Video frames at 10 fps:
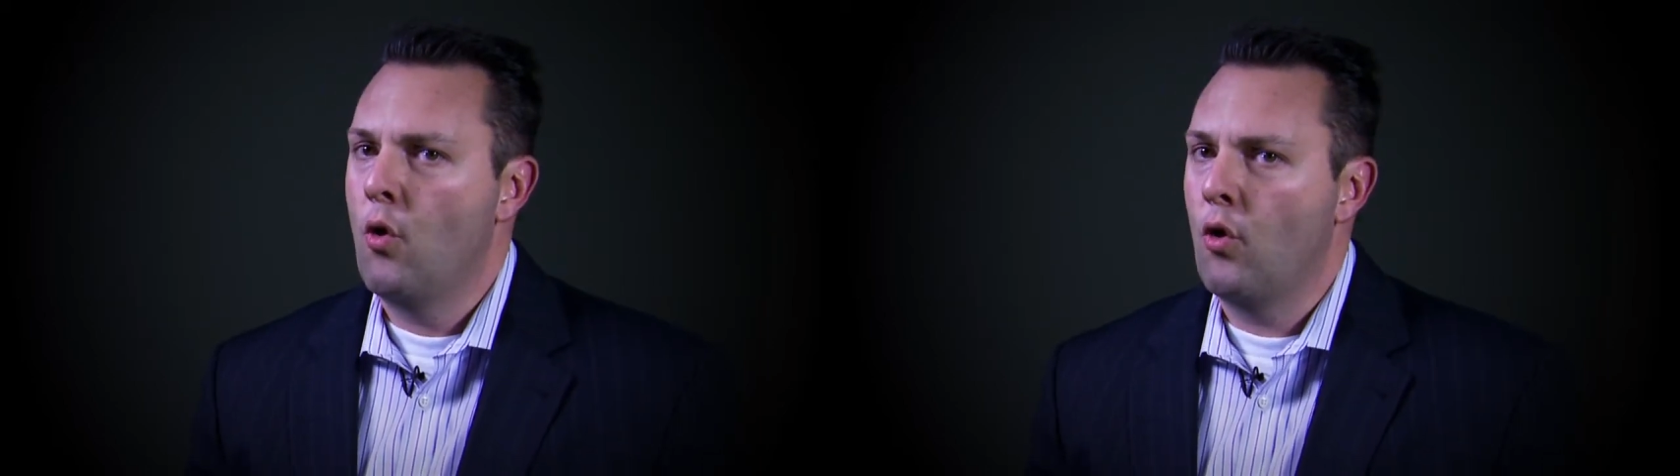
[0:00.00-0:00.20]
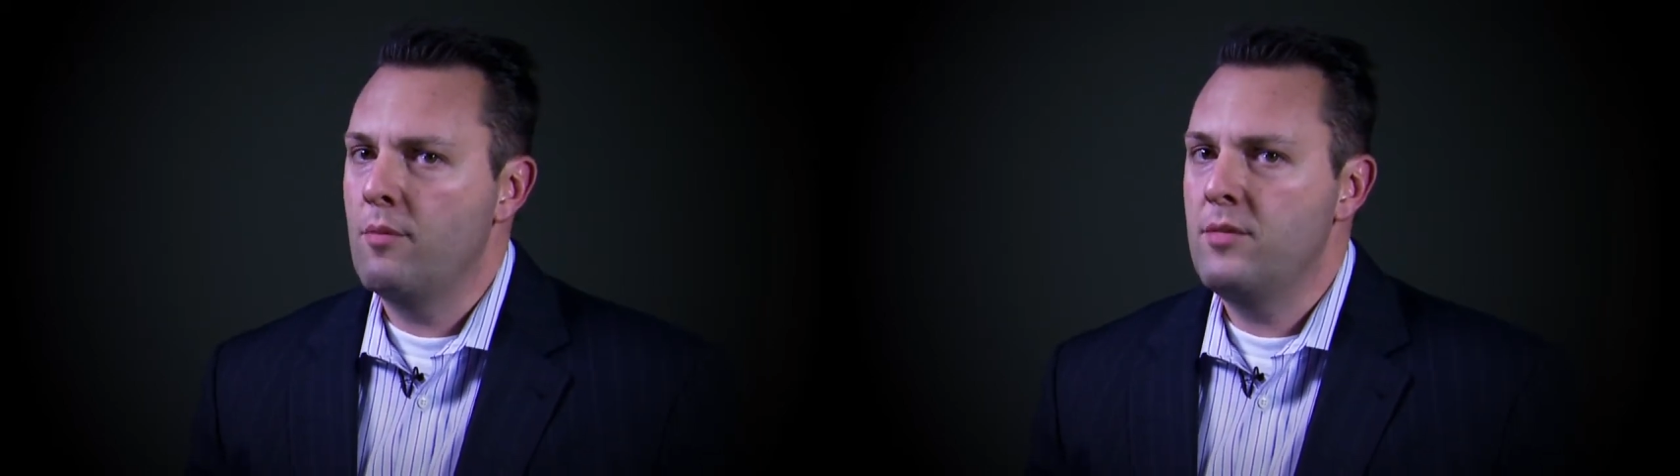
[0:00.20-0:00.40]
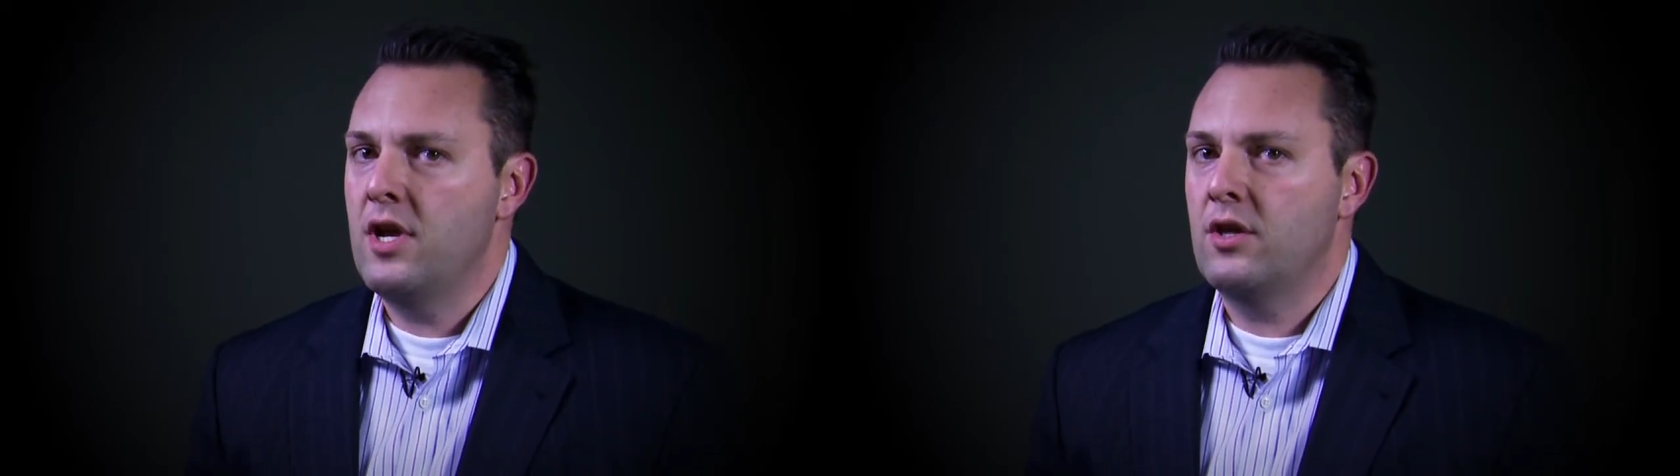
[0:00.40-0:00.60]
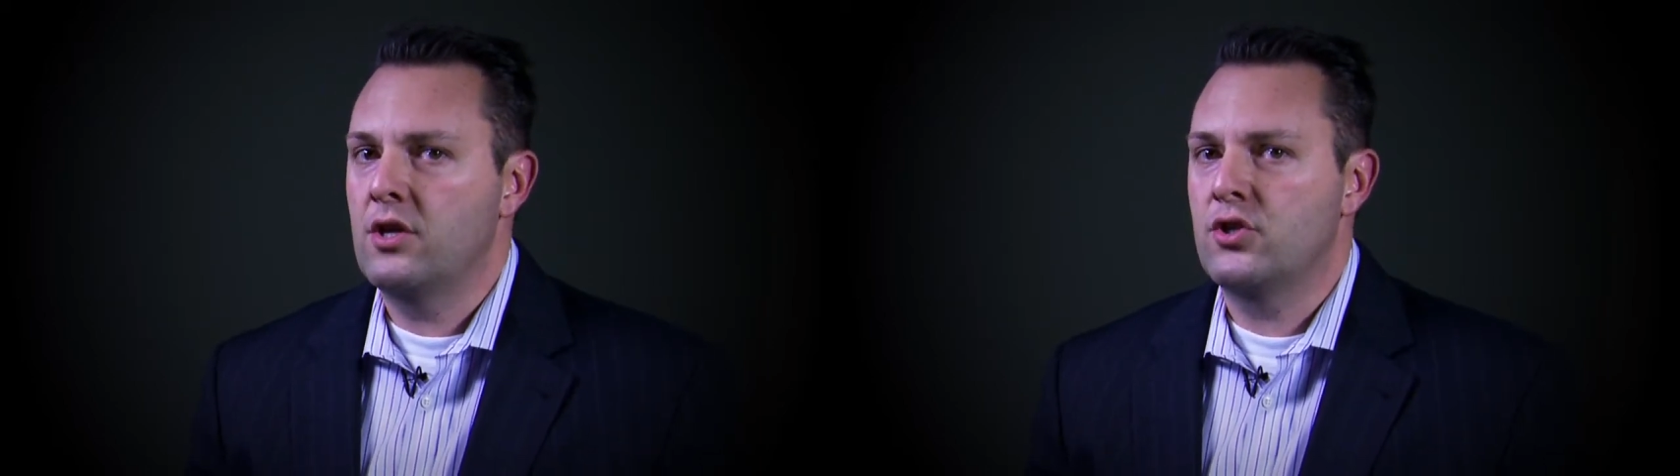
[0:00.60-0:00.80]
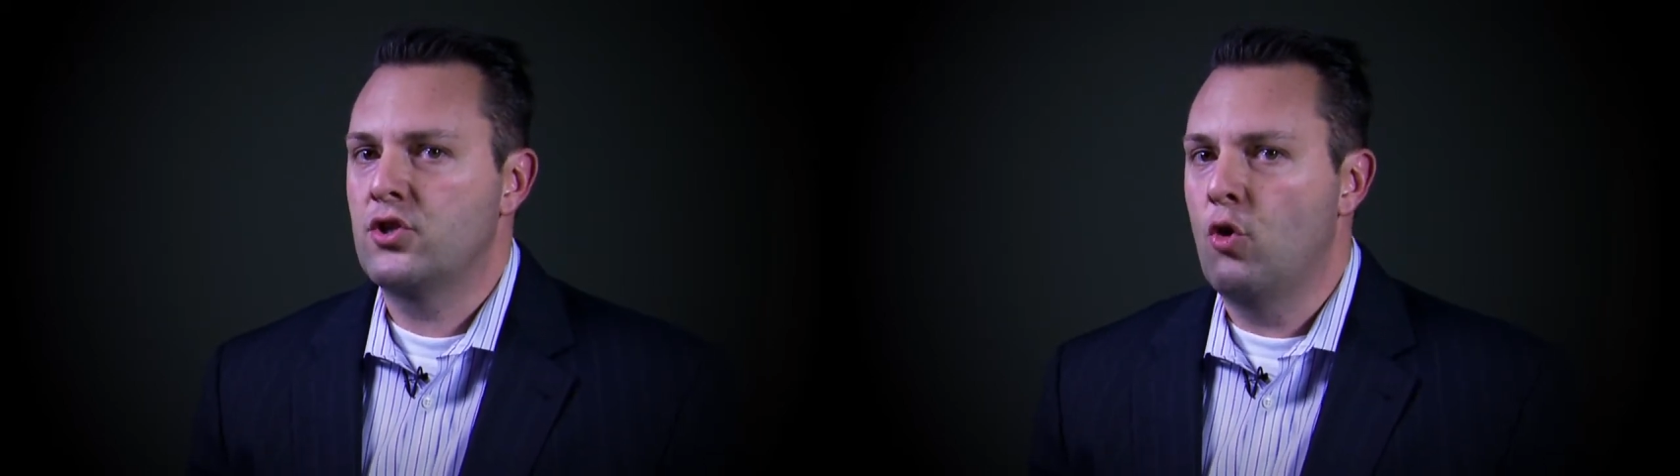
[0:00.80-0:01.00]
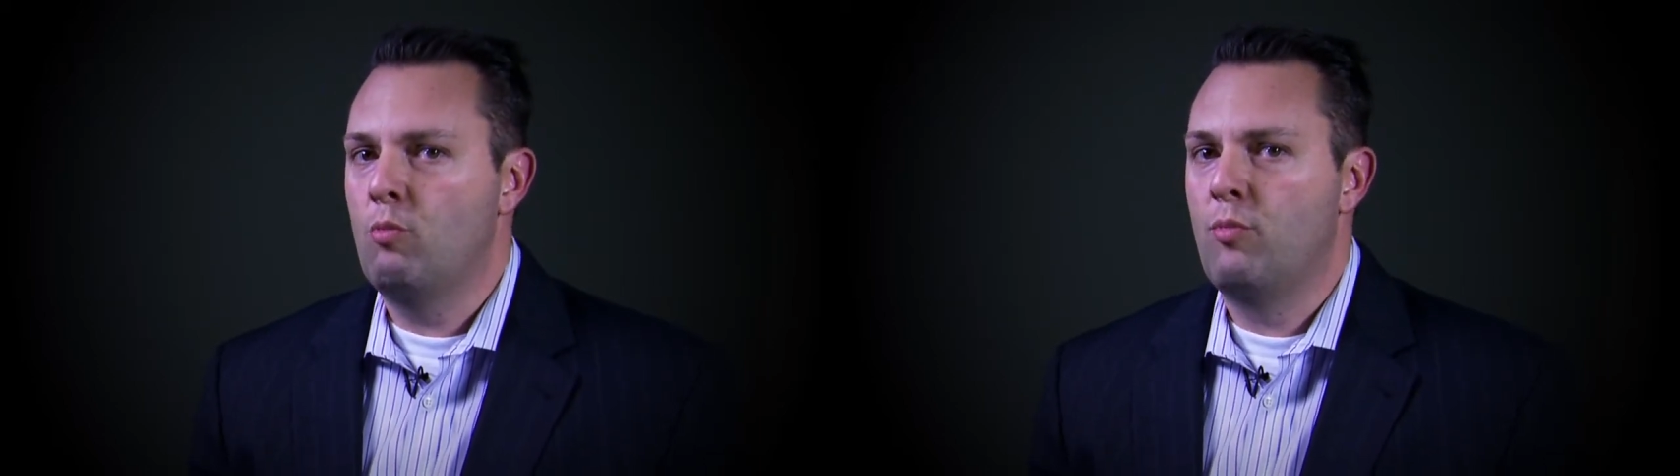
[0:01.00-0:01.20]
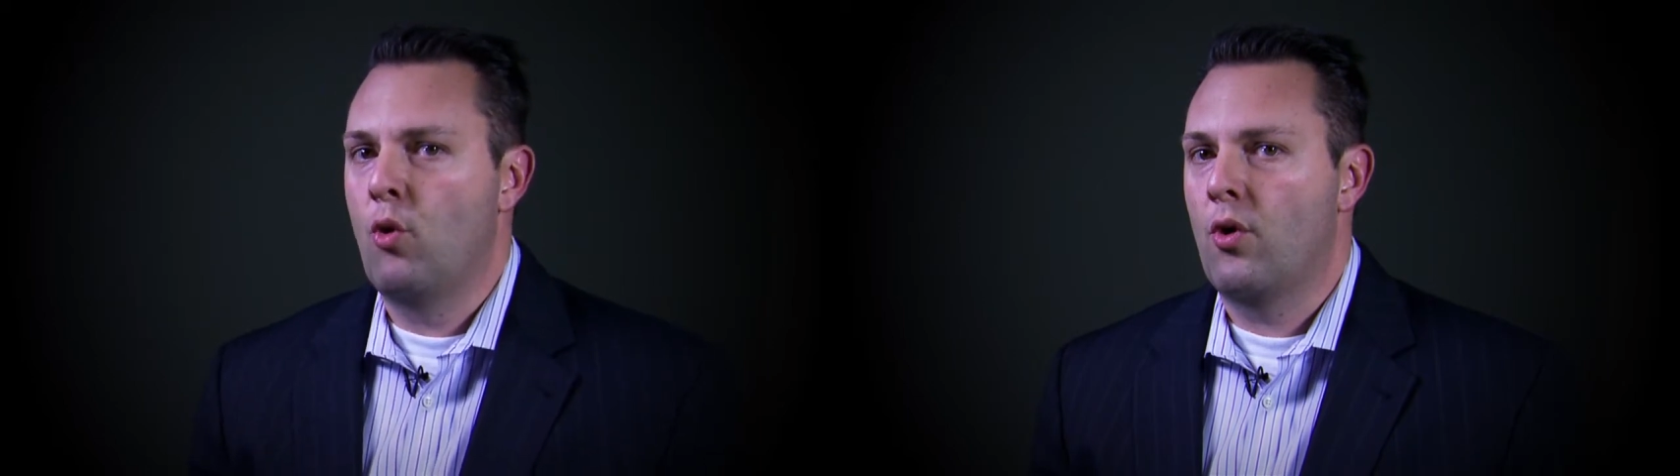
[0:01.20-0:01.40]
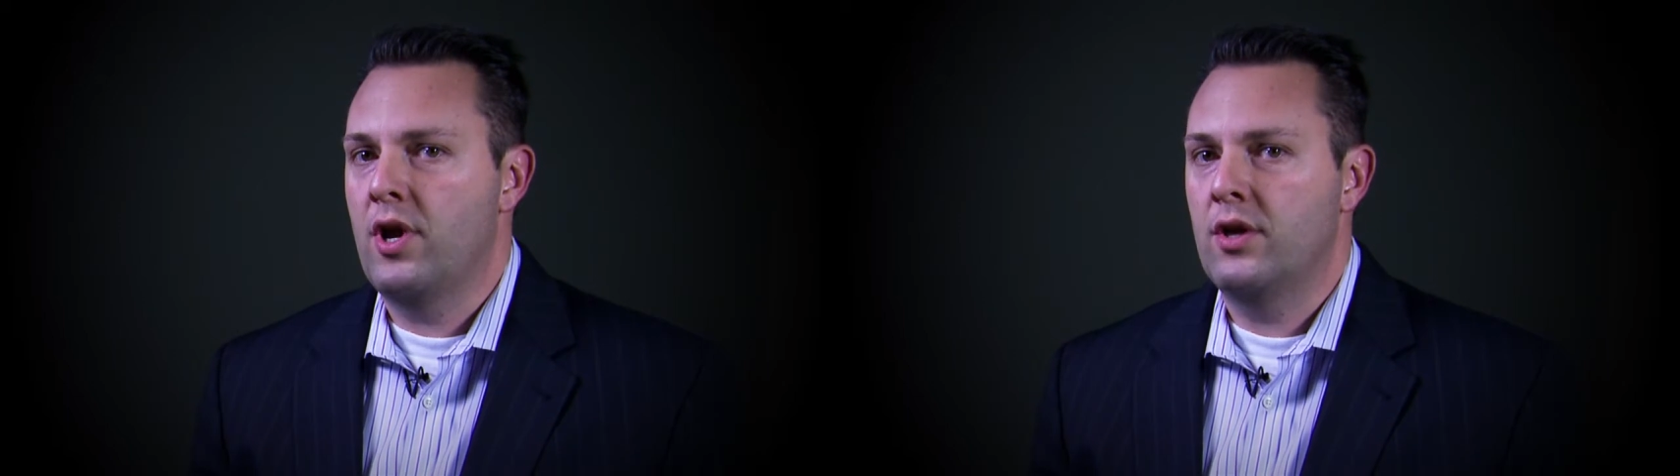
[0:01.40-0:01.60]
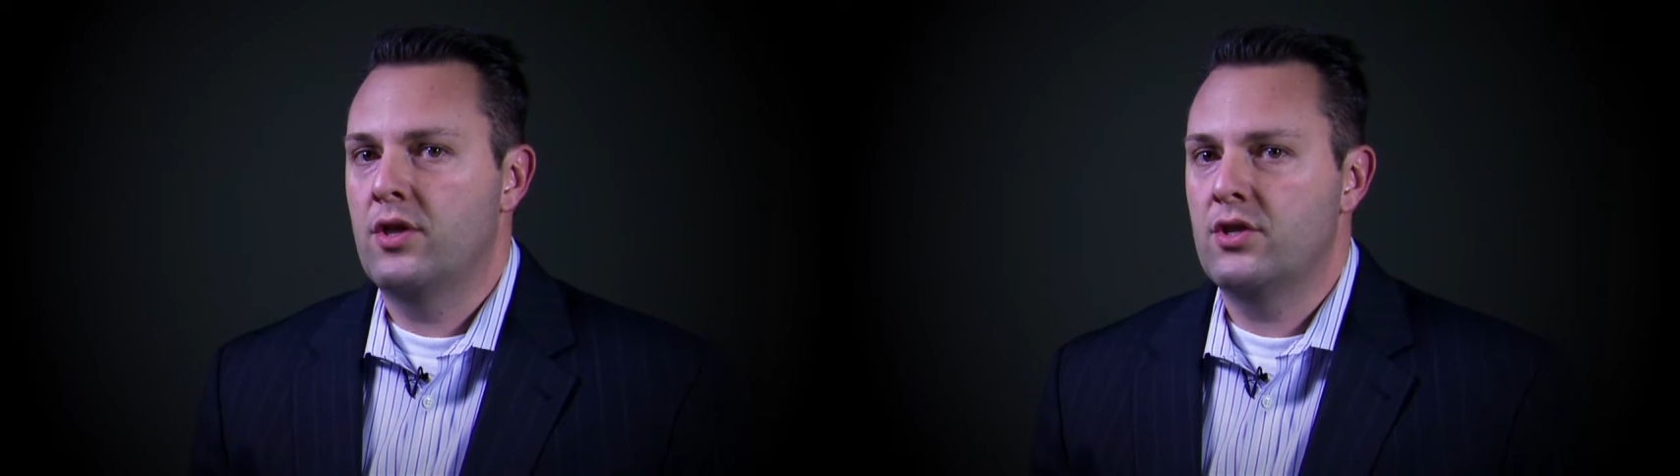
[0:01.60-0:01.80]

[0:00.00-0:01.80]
or a meeting that's so boring the